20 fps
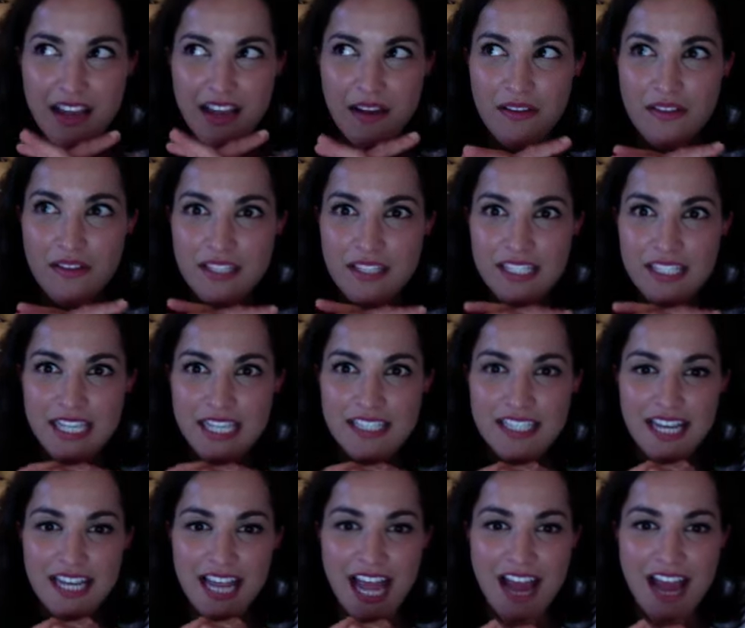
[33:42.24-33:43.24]
the days that
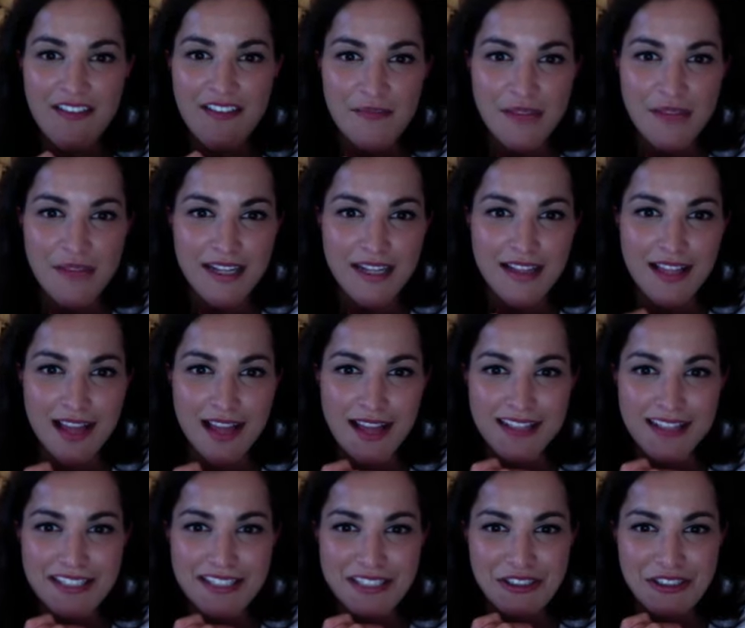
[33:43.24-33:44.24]
I haven't made
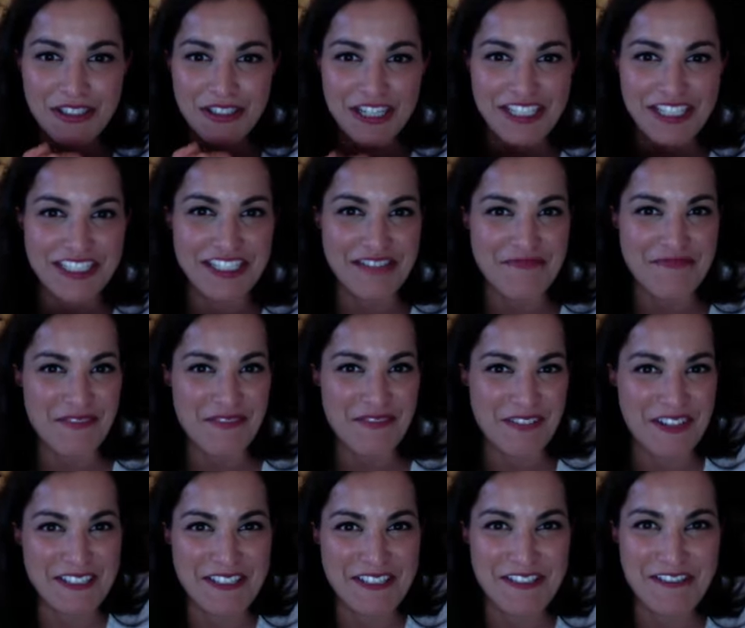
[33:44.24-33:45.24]
class and trying to
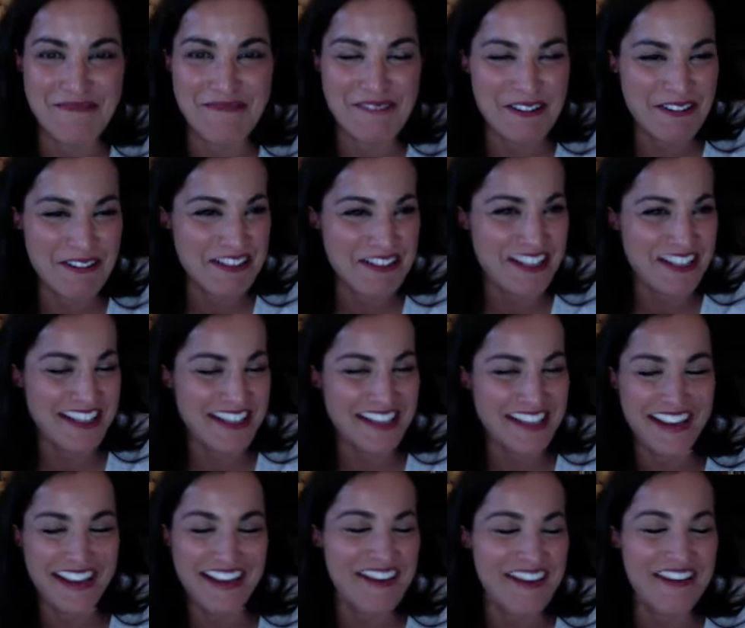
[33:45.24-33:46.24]
improvise and do my own thing.
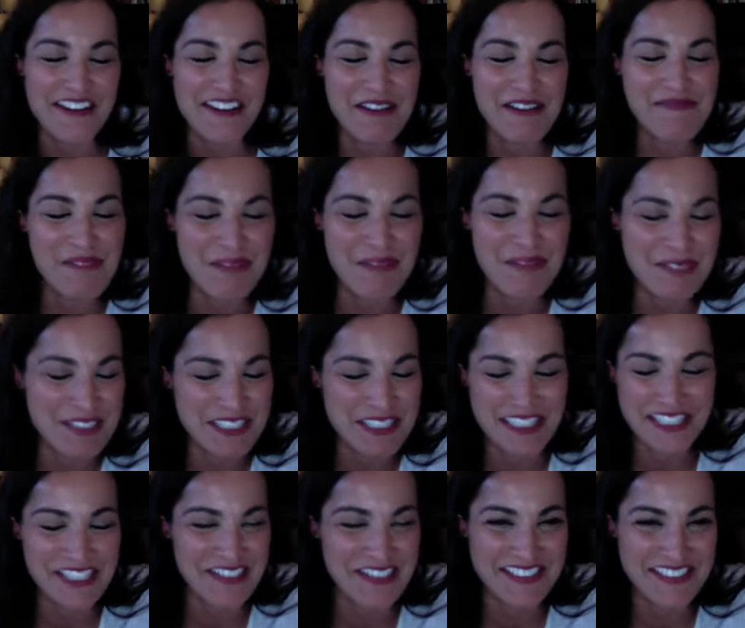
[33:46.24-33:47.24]
Yeah, no, I probably should
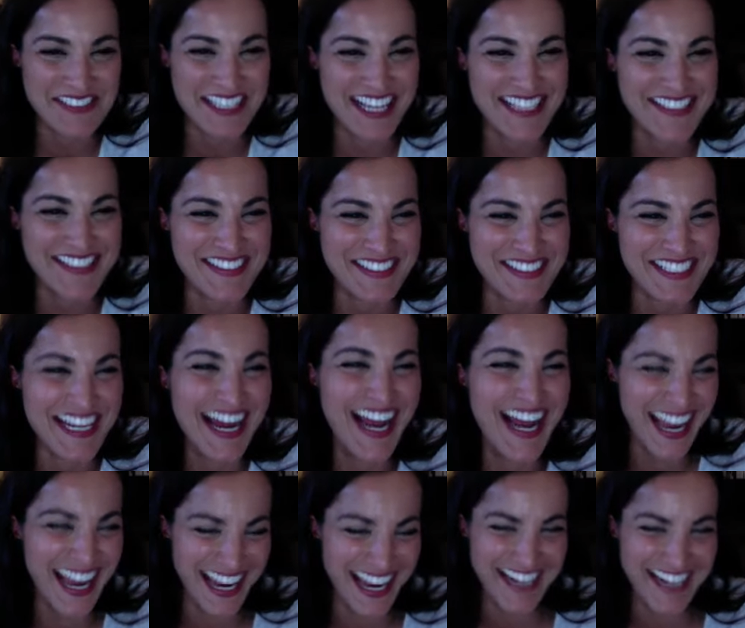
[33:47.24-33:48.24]
just come to class all the
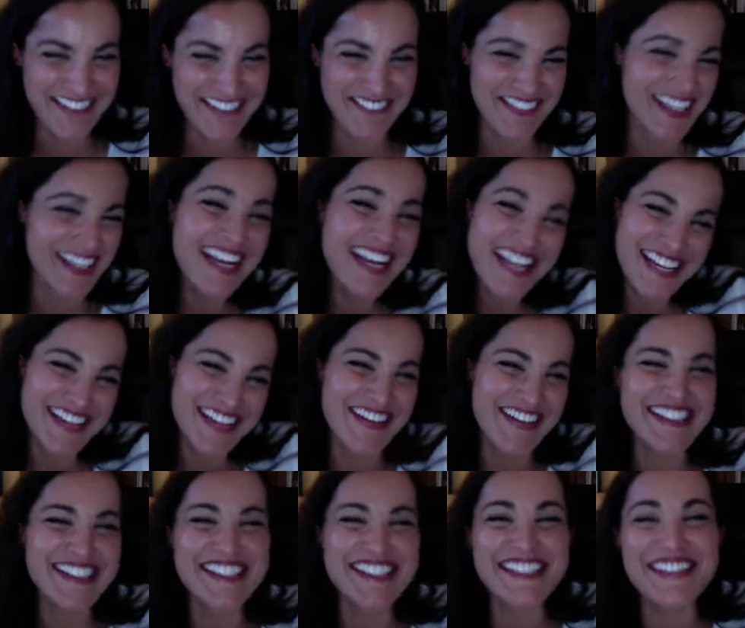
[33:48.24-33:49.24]
time. But no,
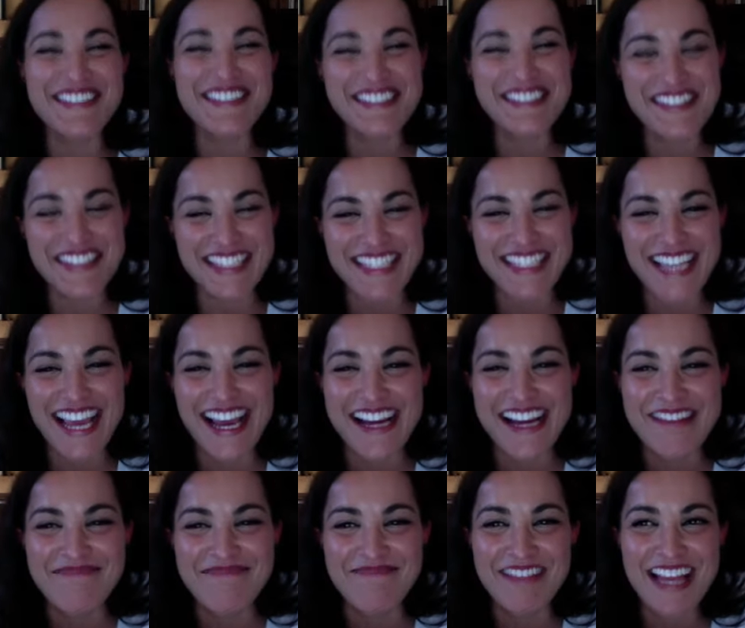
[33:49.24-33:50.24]
it's good.
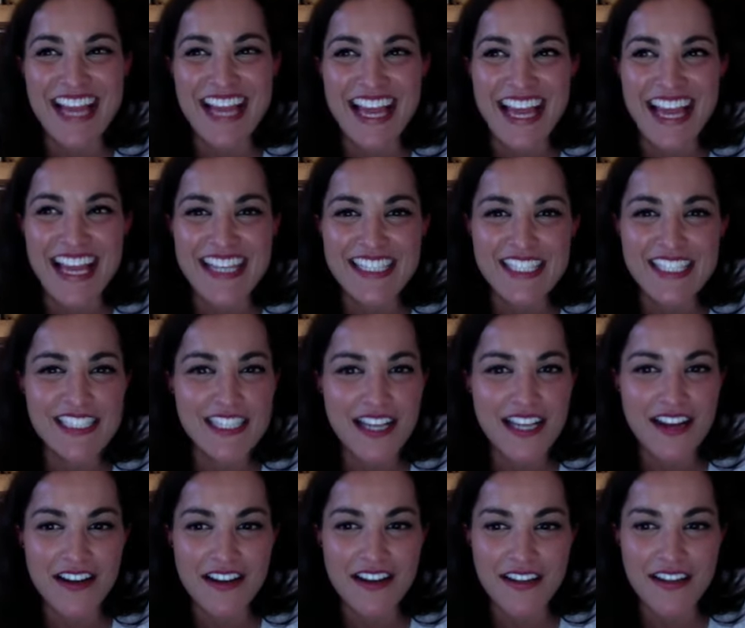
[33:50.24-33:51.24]
Just
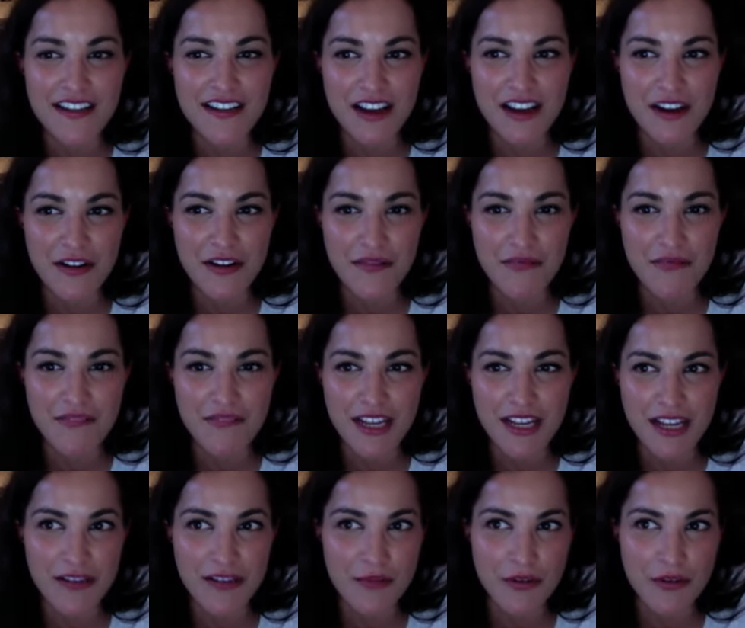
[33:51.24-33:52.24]
on a like
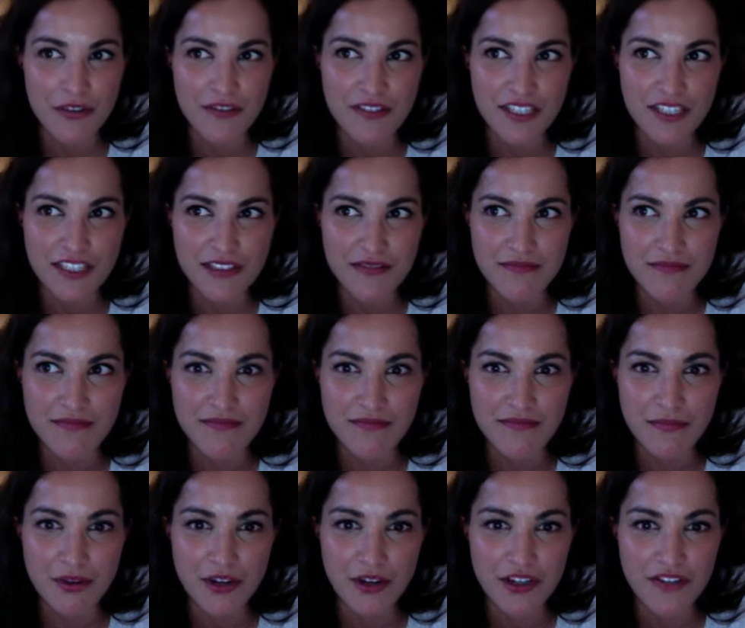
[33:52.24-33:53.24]
a motivation
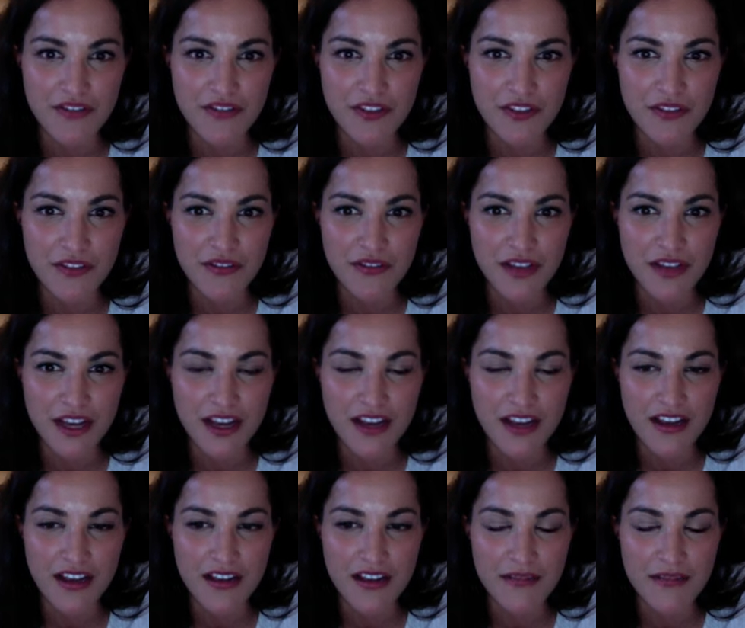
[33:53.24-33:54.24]
point of view,
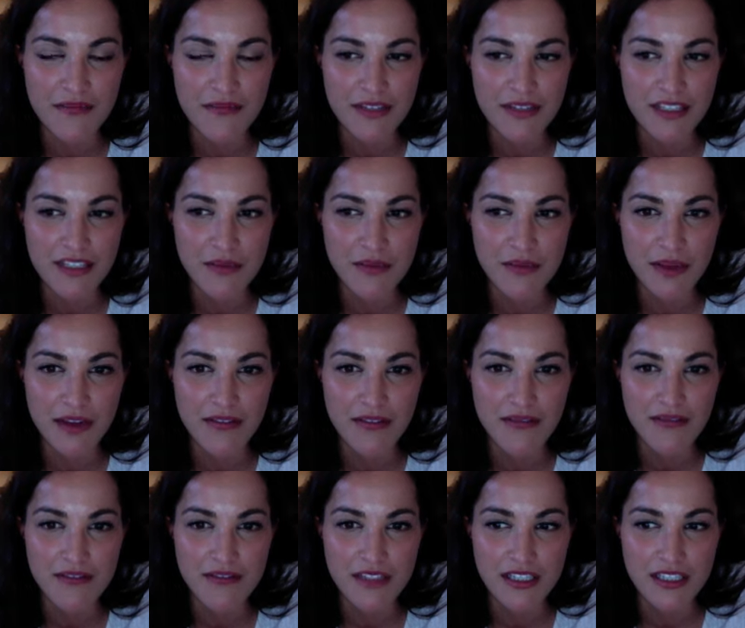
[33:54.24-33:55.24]
as well.
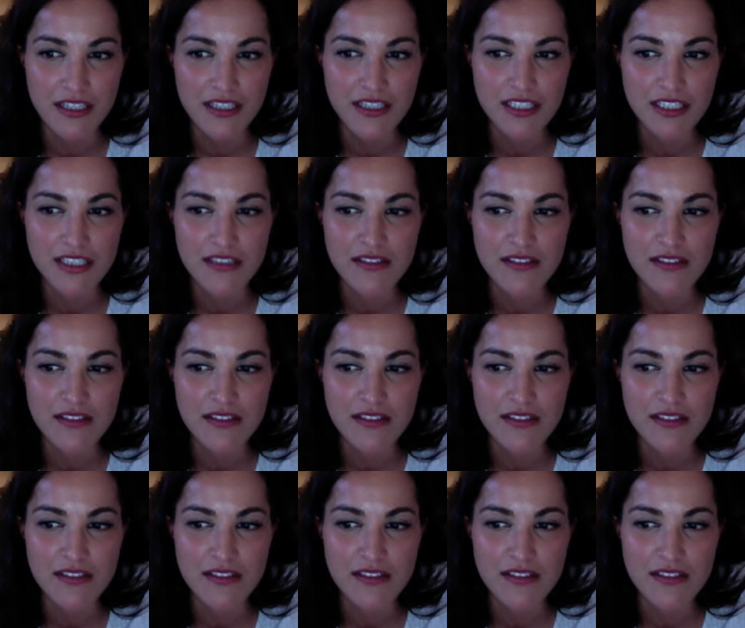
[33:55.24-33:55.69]
Just